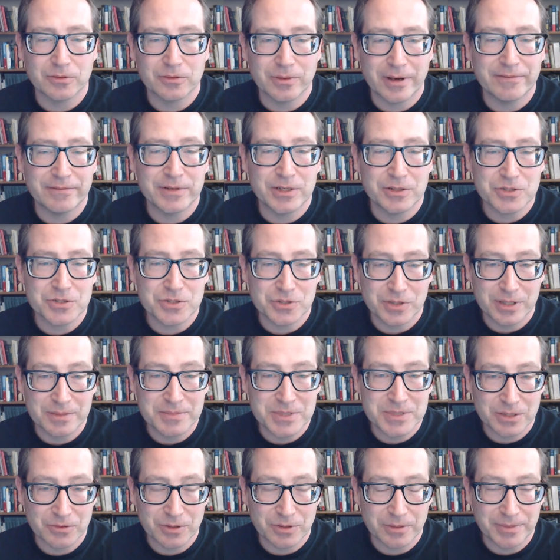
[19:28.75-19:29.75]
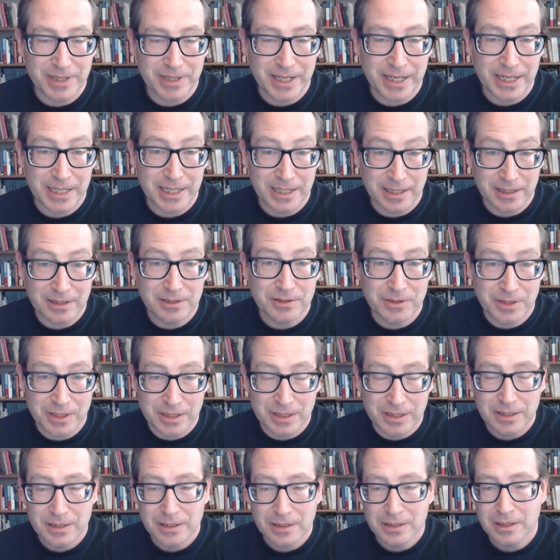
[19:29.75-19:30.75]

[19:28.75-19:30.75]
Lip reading: revenue streams that we're planning, including